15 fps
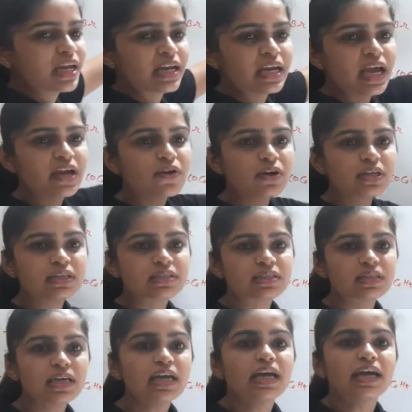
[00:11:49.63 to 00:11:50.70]
and heroin is
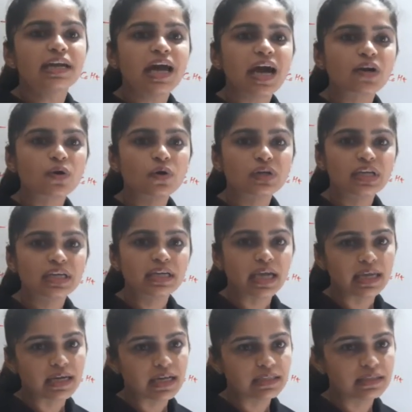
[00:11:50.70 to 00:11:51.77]
the narcotic
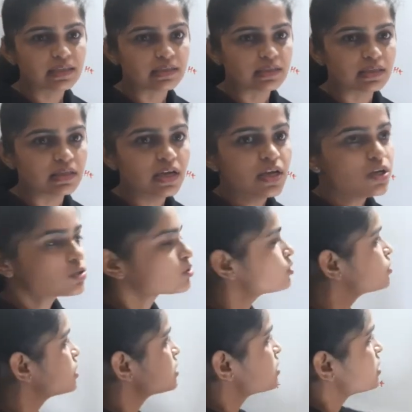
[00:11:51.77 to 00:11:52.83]
analgesic.
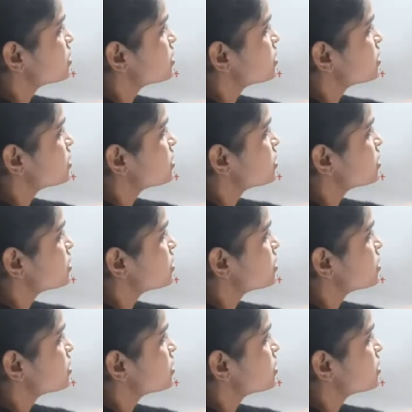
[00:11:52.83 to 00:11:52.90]
So this